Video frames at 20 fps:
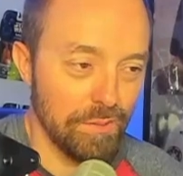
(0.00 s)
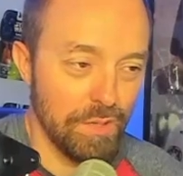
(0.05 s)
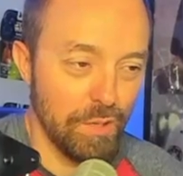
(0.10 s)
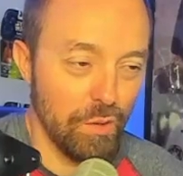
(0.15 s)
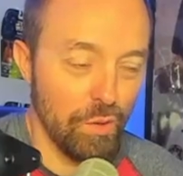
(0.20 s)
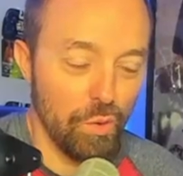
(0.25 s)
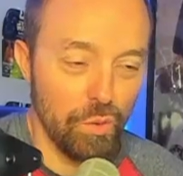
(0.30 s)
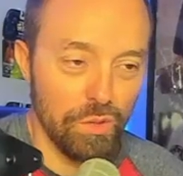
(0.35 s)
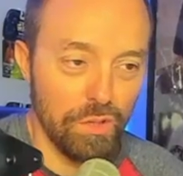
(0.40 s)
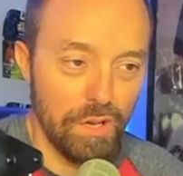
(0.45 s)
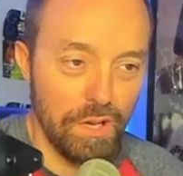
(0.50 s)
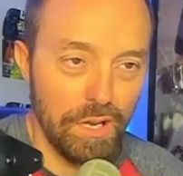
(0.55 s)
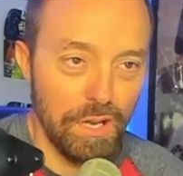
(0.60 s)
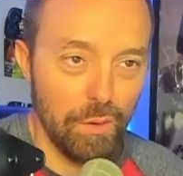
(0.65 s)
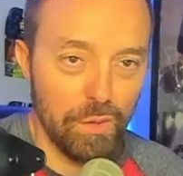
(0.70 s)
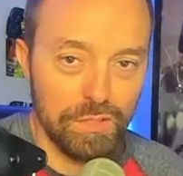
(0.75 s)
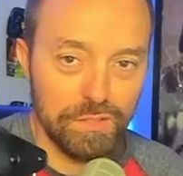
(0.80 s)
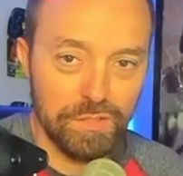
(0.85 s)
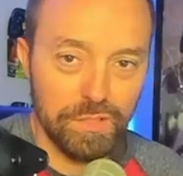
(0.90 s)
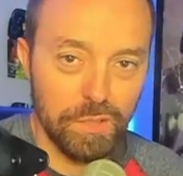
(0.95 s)
a whole lot. I
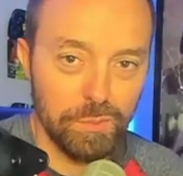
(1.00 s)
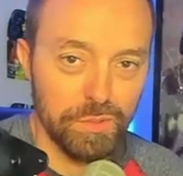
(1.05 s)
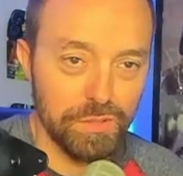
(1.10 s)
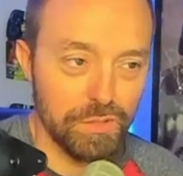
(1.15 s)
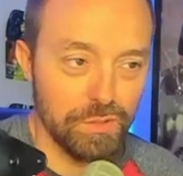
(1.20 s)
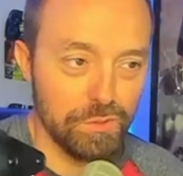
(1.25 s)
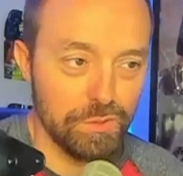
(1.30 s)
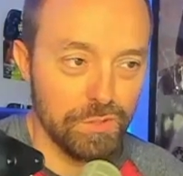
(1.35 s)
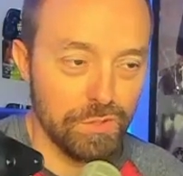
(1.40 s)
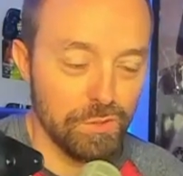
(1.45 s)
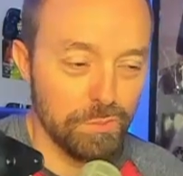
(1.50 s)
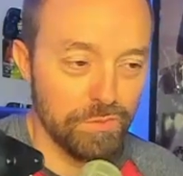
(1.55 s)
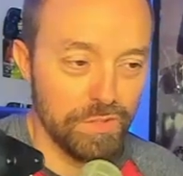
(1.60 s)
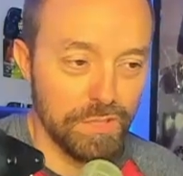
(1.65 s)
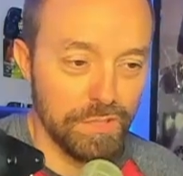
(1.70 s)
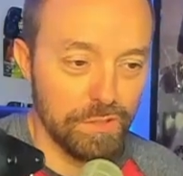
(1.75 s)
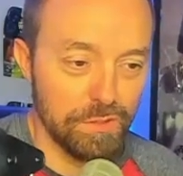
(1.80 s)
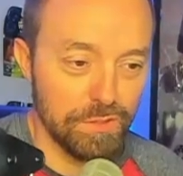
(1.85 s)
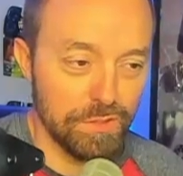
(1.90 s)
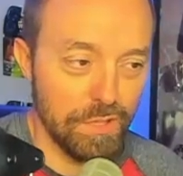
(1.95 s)
watch a couple YouTube
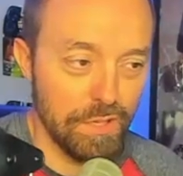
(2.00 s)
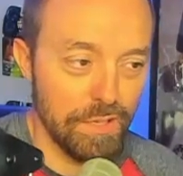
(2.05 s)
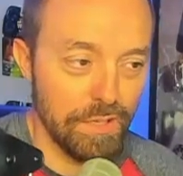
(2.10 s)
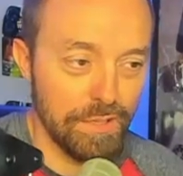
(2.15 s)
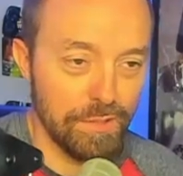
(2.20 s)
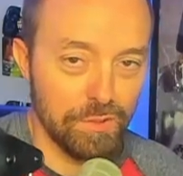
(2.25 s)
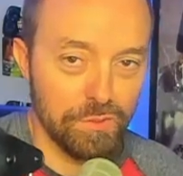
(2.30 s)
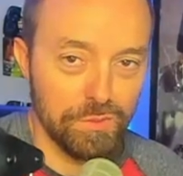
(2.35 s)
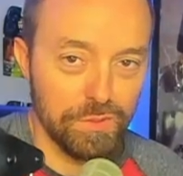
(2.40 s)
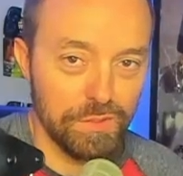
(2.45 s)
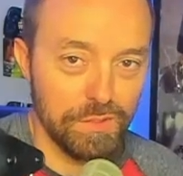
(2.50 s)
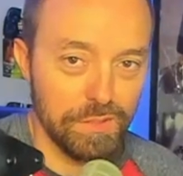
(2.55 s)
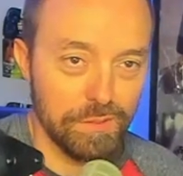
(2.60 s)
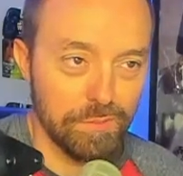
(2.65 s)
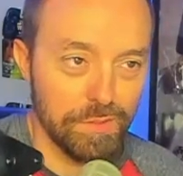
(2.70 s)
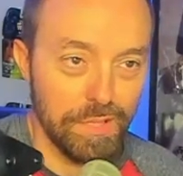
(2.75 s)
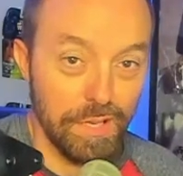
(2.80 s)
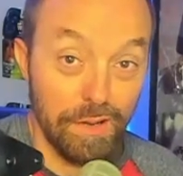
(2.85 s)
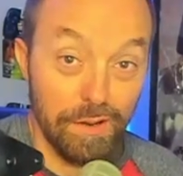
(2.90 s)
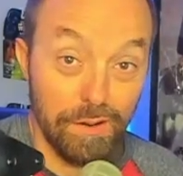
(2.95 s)
videos on. It. I don't really
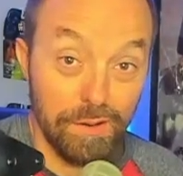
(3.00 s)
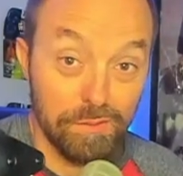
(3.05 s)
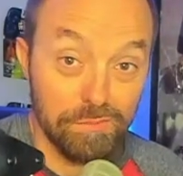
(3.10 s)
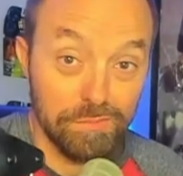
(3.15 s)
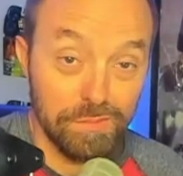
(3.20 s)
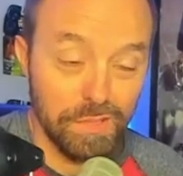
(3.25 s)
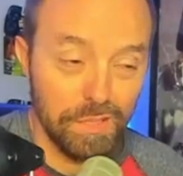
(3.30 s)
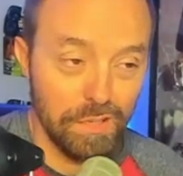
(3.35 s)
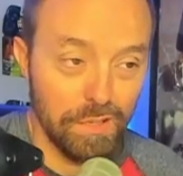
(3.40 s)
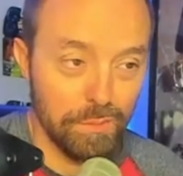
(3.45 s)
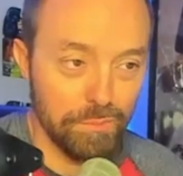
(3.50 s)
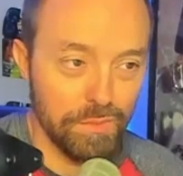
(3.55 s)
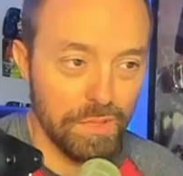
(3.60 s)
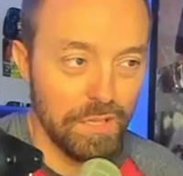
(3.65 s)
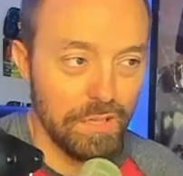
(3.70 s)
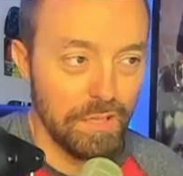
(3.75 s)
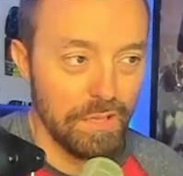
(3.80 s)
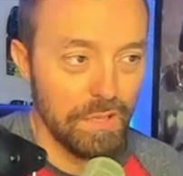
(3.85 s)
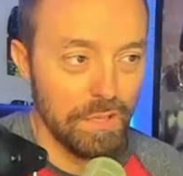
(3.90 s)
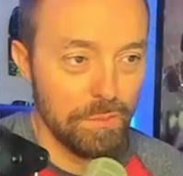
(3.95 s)
care um,
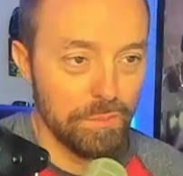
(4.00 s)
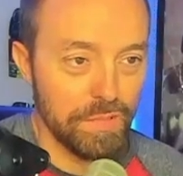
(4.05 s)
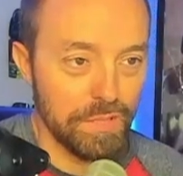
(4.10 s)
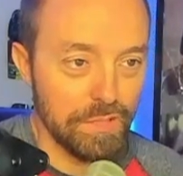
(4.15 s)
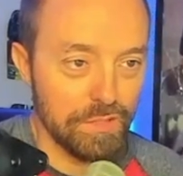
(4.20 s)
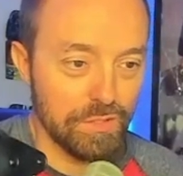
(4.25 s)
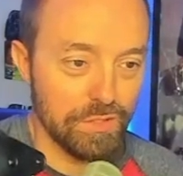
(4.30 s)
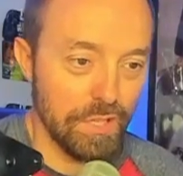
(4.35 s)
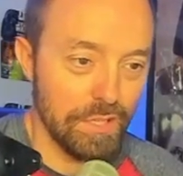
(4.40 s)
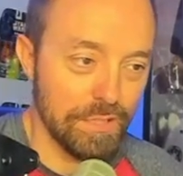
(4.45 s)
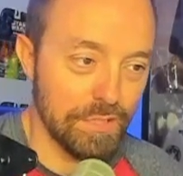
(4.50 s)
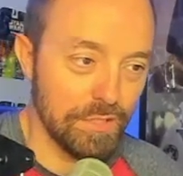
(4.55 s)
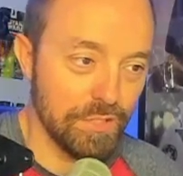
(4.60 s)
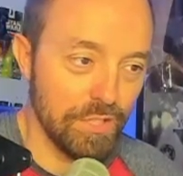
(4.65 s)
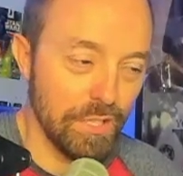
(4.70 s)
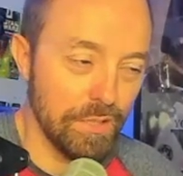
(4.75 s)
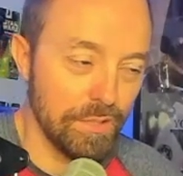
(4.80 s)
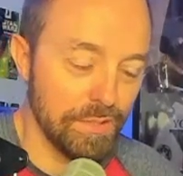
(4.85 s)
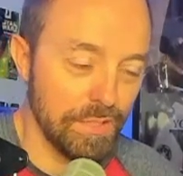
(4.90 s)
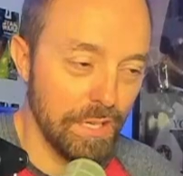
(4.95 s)
because Johnny
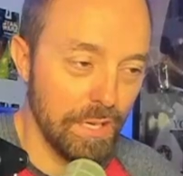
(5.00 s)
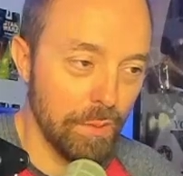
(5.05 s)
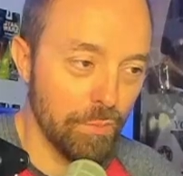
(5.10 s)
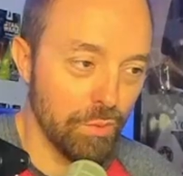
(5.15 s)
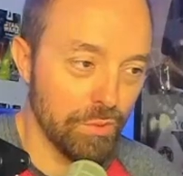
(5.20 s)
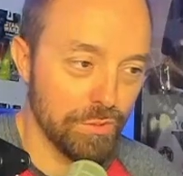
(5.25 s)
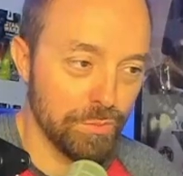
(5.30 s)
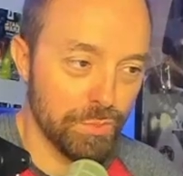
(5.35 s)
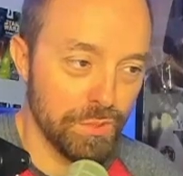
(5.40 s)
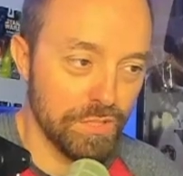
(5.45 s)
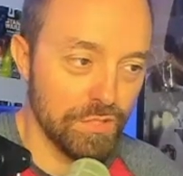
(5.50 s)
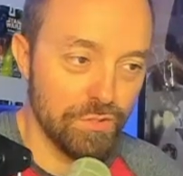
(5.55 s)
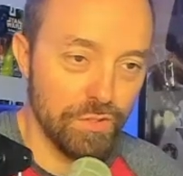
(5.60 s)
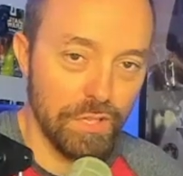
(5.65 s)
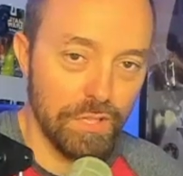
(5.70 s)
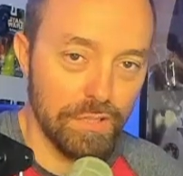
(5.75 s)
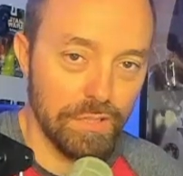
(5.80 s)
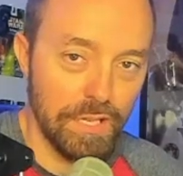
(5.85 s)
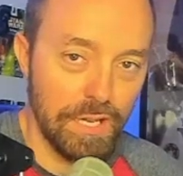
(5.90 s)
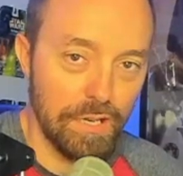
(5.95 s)
Depp was pretty
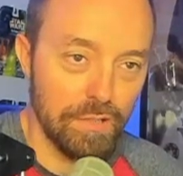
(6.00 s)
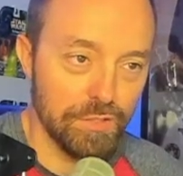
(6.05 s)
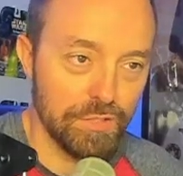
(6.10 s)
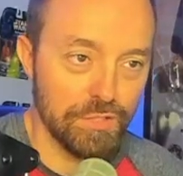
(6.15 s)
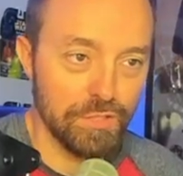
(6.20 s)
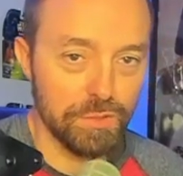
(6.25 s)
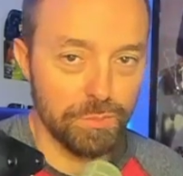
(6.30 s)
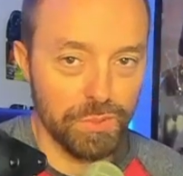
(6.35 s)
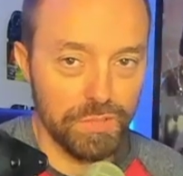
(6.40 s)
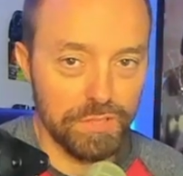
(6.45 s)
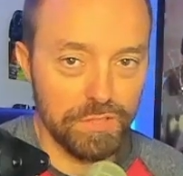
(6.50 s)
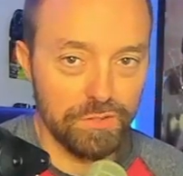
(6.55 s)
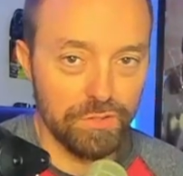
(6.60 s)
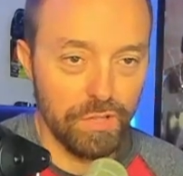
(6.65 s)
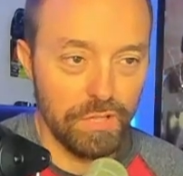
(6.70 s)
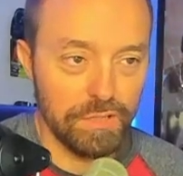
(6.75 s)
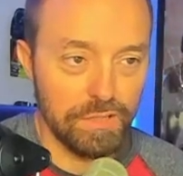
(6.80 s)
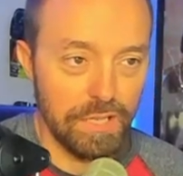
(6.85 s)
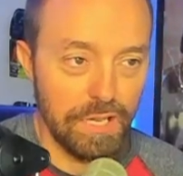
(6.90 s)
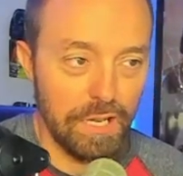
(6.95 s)
drugged out. She's pretty
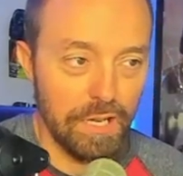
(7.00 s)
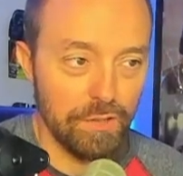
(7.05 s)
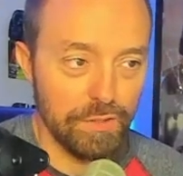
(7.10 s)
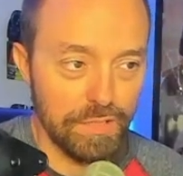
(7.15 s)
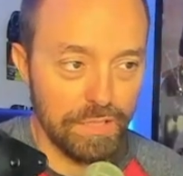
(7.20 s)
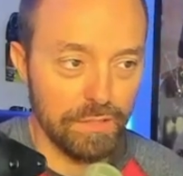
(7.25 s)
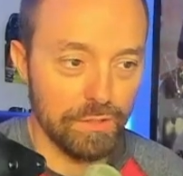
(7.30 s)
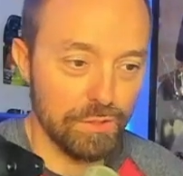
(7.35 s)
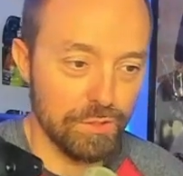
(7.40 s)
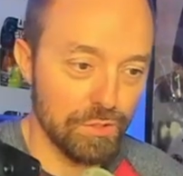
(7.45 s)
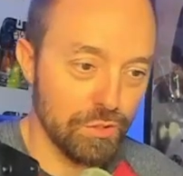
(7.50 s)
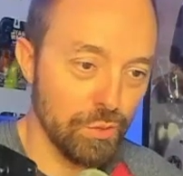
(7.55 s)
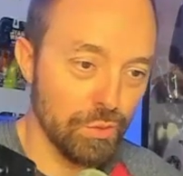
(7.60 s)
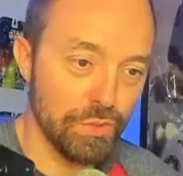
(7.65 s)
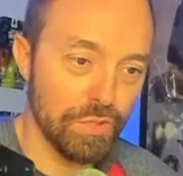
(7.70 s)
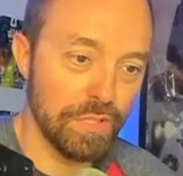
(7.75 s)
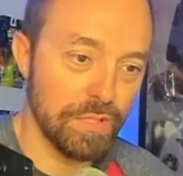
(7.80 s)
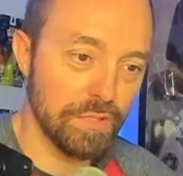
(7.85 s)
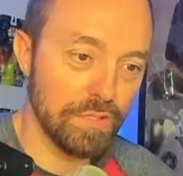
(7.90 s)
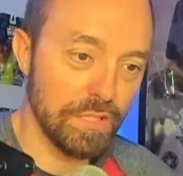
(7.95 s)
drugged out. You get those two
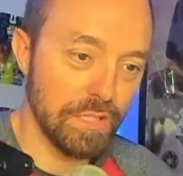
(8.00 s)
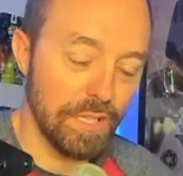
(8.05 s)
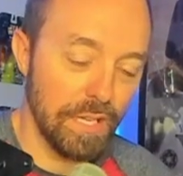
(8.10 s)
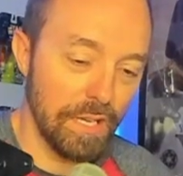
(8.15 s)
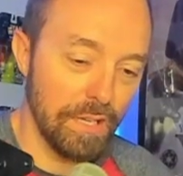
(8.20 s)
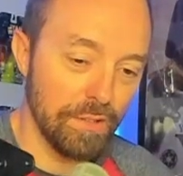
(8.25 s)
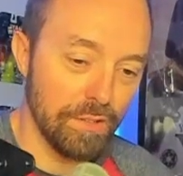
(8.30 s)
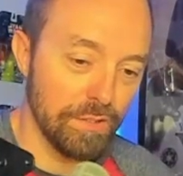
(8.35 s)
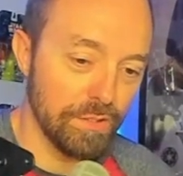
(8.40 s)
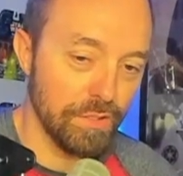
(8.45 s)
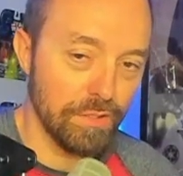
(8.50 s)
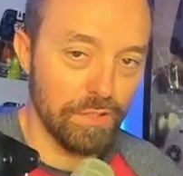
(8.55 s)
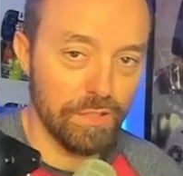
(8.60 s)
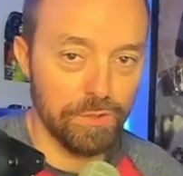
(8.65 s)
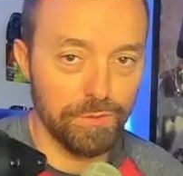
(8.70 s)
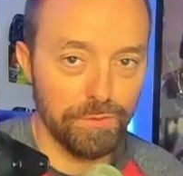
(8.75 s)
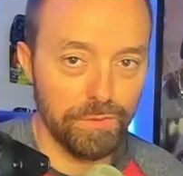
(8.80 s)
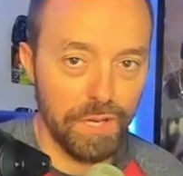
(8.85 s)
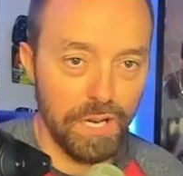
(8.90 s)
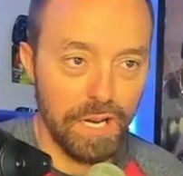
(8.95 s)
things together, and they're gonna
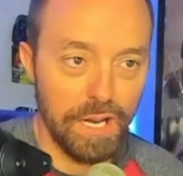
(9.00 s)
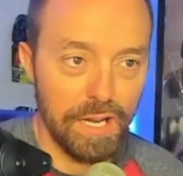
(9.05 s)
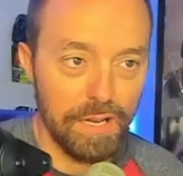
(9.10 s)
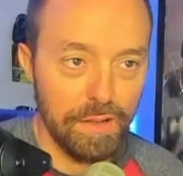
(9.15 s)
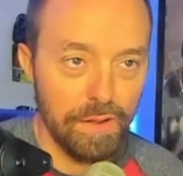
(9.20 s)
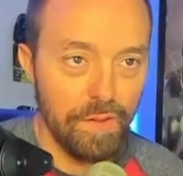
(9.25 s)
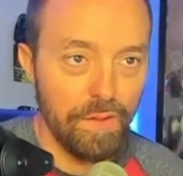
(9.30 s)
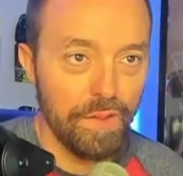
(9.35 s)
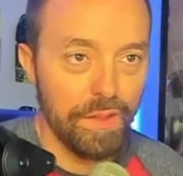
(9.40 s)
fight.